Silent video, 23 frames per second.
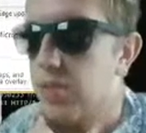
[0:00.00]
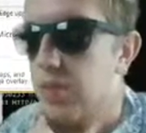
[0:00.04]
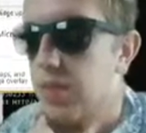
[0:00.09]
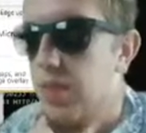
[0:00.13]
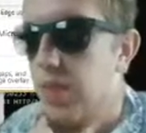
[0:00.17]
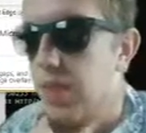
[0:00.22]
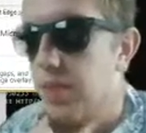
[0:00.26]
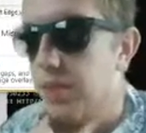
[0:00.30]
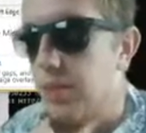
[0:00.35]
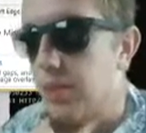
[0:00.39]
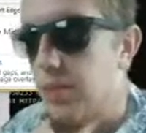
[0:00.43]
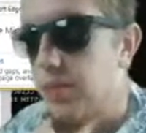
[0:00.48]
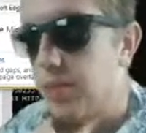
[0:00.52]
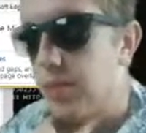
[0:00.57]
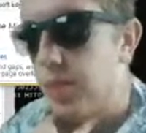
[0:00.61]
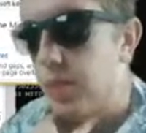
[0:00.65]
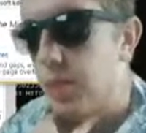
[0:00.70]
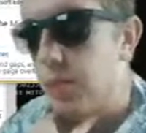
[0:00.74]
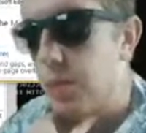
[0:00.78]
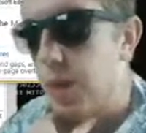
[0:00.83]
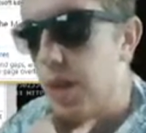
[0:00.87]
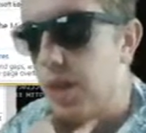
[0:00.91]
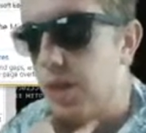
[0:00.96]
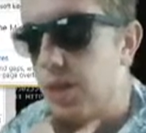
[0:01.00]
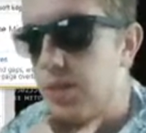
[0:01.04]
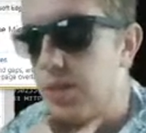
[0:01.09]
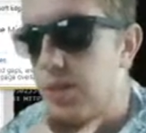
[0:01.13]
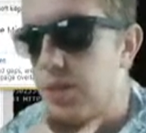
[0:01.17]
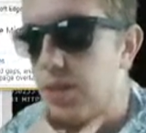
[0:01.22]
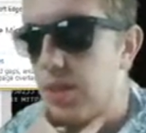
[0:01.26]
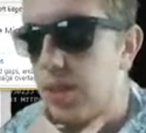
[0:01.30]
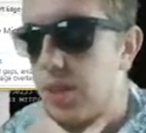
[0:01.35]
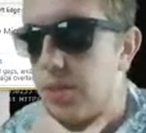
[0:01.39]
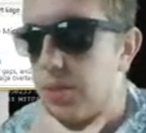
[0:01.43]
giving feedback on
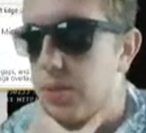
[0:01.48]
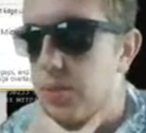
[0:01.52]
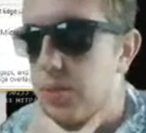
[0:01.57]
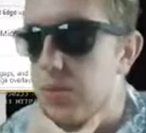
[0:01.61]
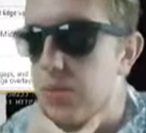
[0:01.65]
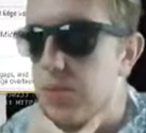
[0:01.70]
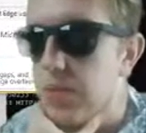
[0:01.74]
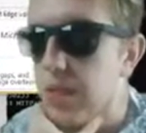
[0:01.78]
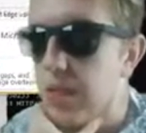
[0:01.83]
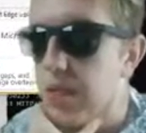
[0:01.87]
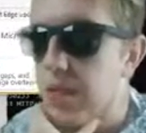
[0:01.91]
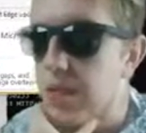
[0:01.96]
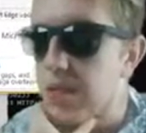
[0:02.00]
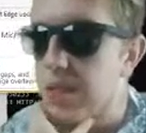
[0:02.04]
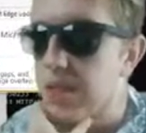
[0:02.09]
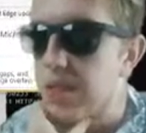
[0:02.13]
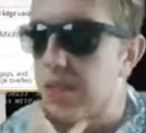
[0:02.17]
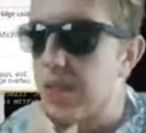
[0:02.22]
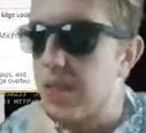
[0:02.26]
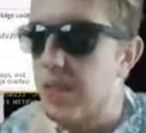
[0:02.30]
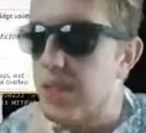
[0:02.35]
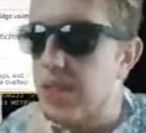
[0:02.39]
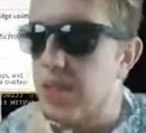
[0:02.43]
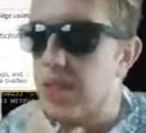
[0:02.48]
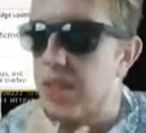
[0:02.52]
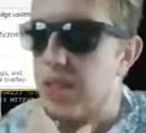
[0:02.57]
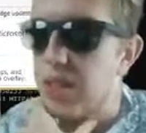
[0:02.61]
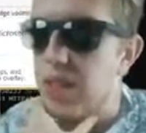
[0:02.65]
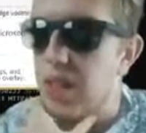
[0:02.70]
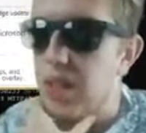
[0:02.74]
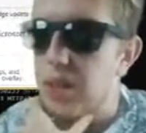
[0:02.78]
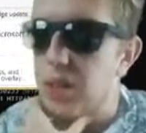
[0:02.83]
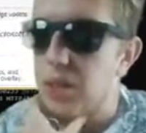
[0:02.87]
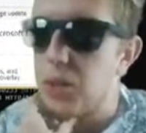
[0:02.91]
these levels and
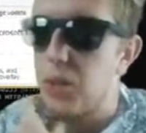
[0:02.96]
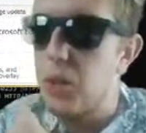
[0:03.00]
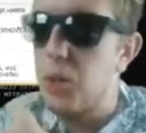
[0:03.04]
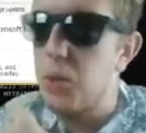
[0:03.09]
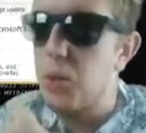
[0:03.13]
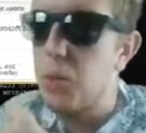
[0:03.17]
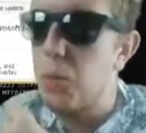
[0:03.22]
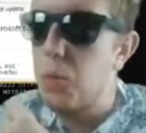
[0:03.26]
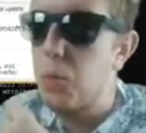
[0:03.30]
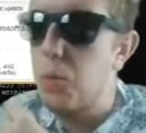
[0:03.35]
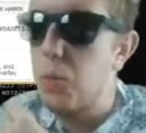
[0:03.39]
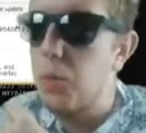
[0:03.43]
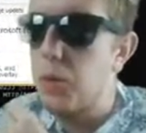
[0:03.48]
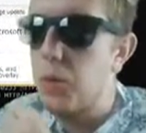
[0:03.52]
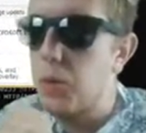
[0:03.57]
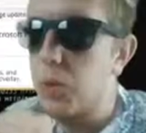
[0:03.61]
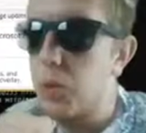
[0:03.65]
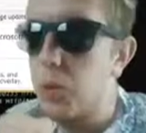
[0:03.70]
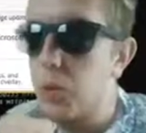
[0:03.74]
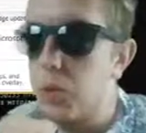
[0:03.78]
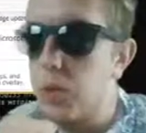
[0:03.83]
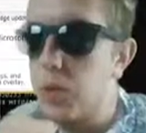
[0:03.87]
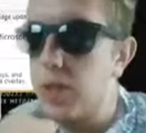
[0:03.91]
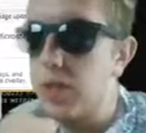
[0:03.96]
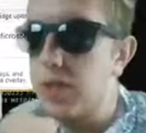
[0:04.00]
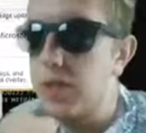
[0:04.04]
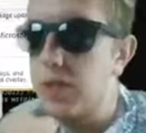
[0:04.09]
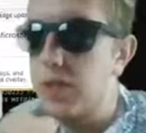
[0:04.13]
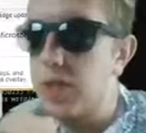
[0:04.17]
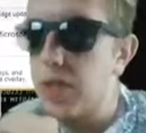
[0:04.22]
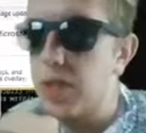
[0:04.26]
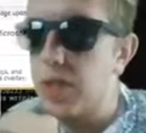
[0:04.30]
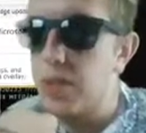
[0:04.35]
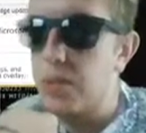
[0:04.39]
telling you the cool
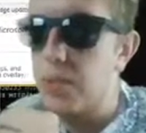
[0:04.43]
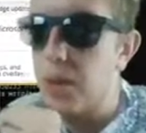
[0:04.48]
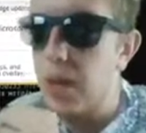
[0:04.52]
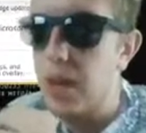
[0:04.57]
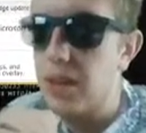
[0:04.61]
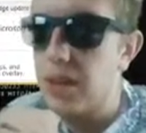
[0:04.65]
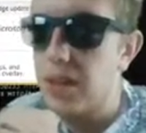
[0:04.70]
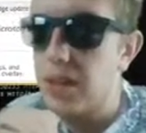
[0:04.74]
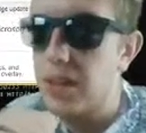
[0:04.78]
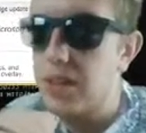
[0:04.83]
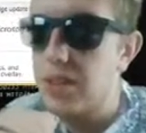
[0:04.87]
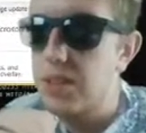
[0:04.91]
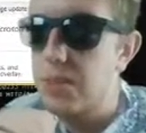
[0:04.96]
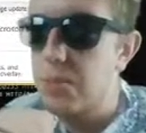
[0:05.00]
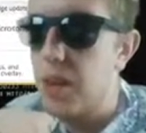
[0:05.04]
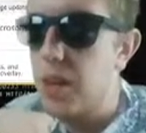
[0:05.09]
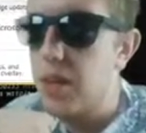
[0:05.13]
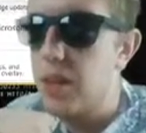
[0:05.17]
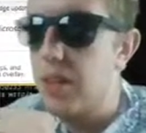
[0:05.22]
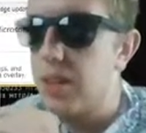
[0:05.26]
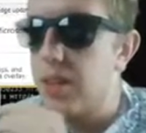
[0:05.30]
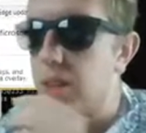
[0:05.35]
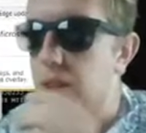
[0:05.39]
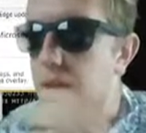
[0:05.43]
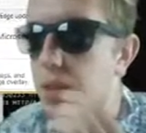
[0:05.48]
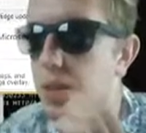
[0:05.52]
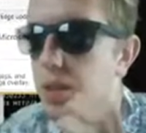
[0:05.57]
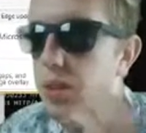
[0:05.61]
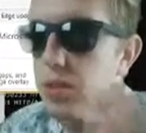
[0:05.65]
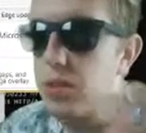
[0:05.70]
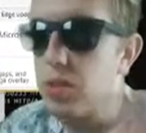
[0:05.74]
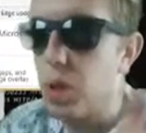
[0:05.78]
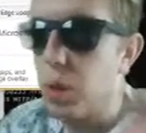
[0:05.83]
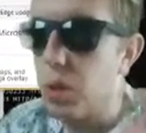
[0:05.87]
things and the bad things about it. That
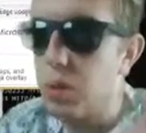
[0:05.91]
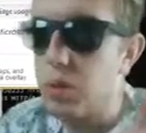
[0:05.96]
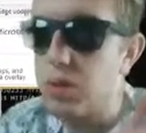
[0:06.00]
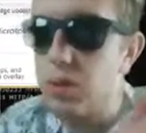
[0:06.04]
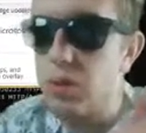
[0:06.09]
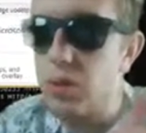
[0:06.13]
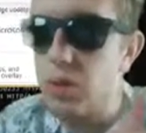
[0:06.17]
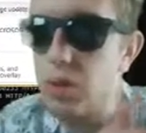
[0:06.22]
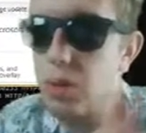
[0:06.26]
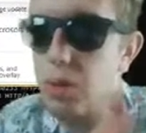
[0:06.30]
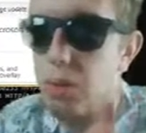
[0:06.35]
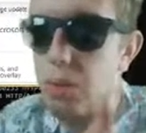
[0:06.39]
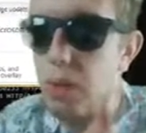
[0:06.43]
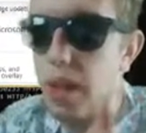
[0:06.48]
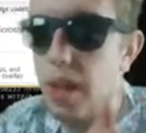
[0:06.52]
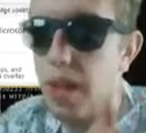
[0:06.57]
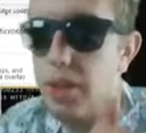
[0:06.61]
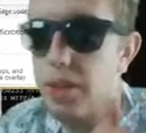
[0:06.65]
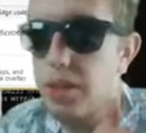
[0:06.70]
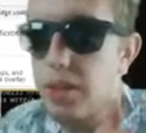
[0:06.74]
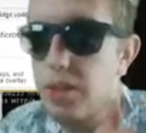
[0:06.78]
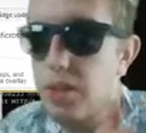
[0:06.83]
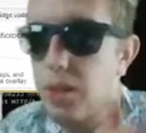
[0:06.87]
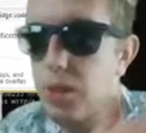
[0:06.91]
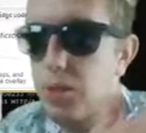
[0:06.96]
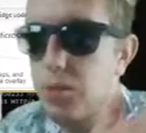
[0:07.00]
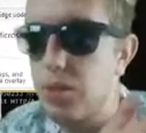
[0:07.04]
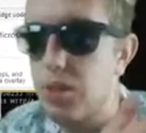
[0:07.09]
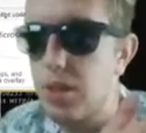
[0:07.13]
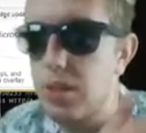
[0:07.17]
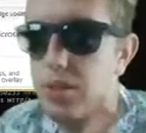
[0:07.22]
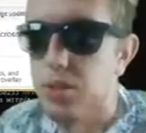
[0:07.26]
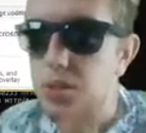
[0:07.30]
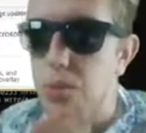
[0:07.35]
there's always good and bad,
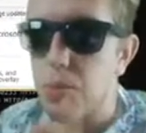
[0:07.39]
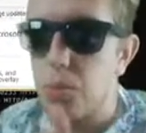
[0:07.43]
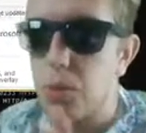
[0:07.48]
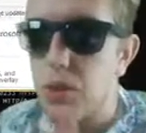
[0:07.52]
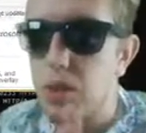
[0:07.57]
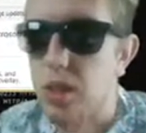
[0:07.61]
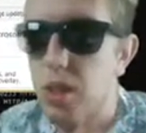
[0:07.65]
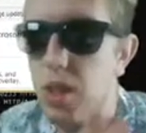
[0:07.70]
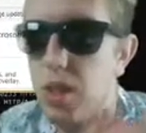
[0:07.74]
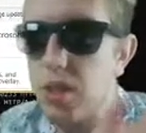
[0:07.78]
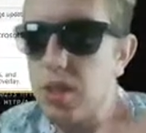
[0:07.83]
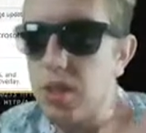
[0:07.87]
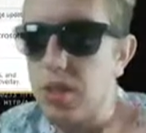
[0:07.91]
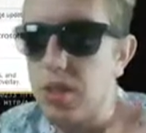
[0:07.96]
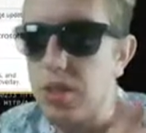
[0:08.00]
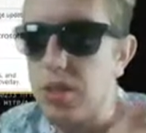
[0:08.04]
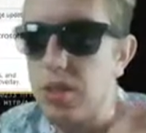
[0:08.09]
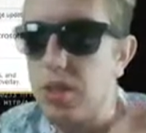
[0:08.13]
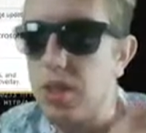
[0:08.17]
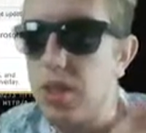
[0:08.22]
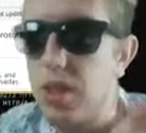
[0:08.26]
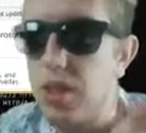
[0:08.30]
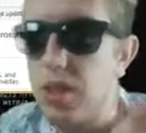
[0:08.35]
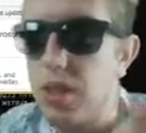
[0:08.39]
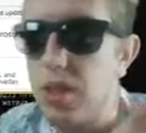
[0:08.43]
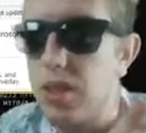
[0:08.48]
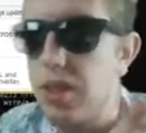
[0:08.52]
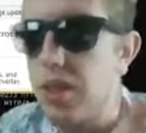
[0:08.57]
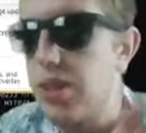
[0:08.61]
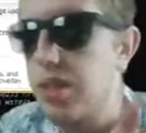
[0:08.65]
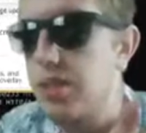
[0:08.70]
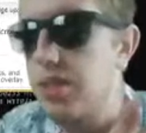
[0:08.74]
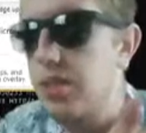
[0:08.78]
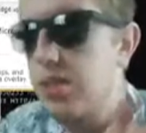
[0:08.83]
things to work on and
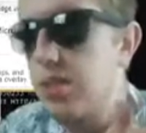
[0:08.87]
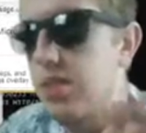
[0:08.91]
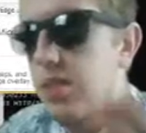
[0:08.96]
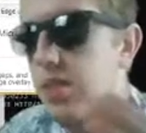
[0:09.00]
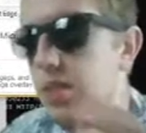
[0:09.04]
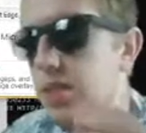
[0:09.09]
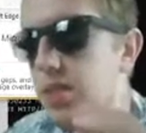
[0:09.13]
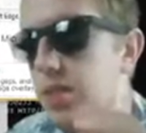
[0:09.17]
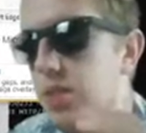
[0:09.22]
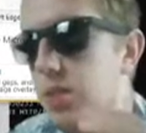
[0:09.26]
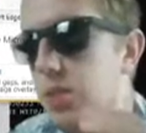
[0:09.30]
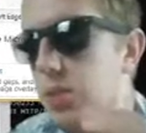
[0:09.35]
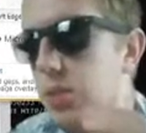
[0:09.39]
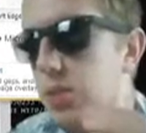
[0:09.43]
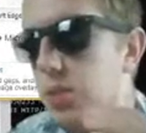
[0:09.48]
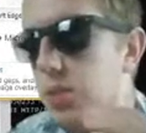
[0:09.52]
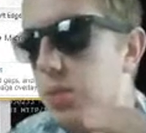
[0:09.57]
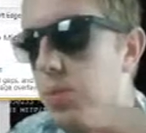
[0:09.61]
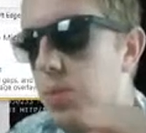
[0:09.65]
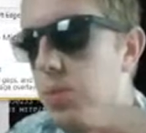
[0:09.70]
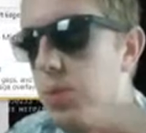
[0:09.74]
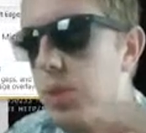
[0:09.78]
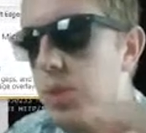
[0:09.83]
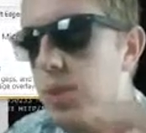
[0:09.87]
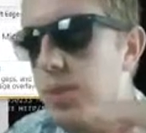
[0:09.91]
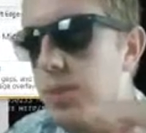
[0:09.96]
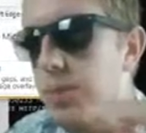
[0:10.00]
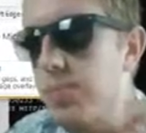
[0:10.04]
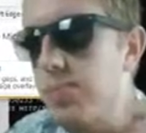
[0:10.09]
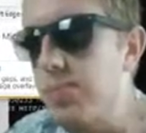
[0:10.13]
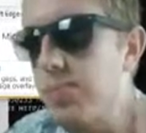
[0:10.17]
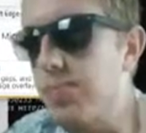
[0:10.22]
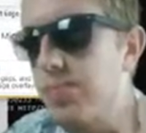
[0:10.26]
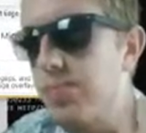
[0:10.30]
things
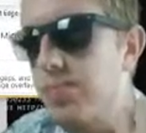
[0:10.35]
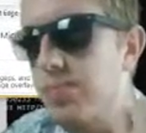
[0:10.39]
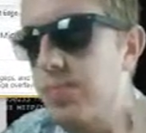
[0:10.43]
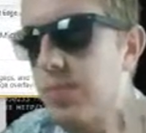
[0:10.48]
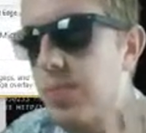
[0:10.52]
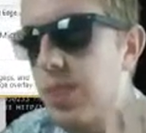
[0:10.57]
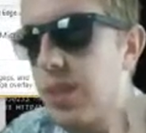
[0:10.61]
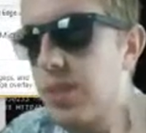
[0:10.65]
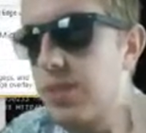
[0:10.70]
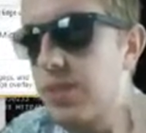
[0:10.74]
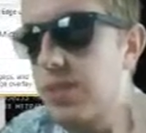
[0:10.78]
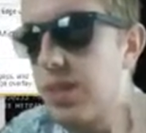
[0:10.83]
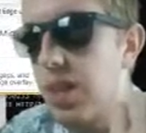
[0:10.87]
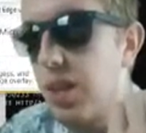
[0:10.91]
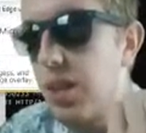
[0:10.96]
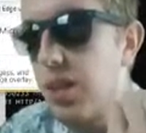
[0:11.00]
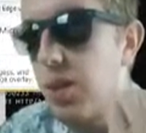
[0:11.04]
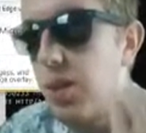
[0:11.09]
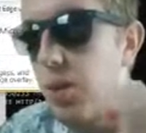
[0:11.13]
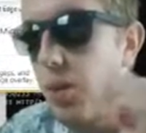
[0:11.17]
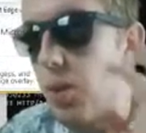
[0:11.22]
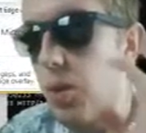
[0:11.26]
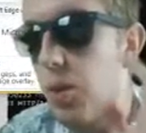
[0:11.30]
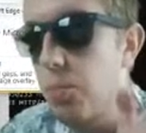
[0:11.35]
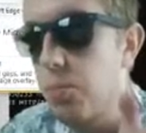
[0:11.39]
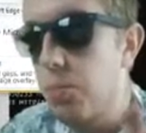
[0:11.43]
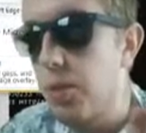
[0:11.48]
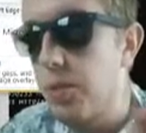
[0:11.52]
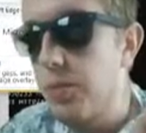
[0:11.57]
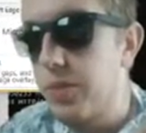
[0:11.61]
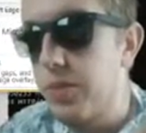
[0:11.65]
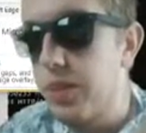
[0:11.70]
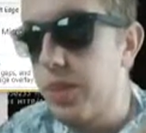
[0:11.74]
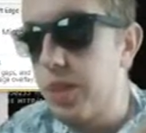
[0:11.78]
that are
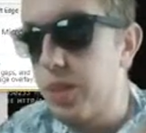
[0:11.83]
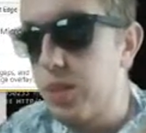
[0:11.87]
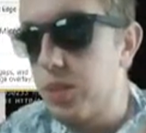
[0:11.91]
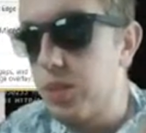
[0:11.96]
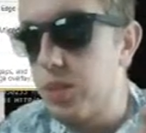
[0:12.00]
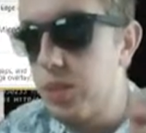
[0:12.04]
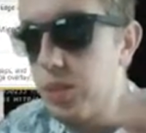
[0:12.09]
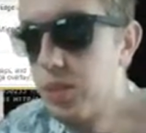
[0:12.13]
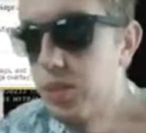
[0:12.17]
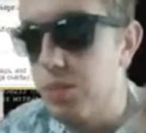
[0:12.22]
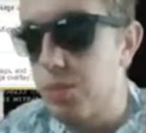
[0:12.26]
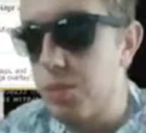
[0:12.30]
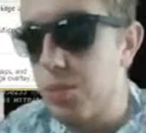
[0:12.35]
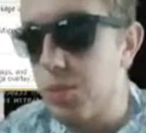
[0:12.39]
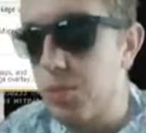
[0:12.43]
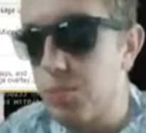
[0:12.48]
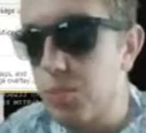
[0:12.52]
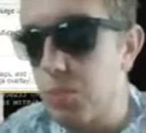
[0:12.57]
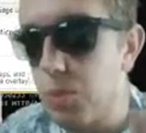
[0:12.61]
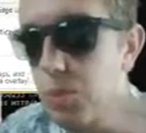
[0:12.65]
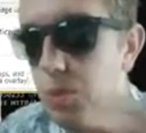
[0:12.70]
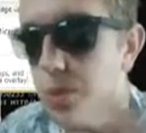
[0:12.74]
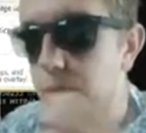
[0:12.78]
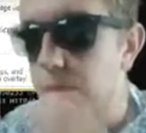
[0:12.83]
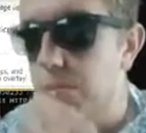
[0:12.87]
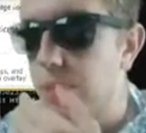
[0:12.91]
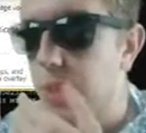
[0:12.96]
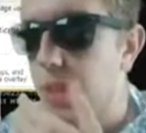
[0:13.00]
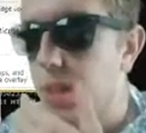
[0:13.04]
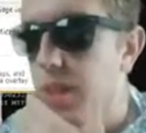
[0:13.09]
perfect that you should explore more.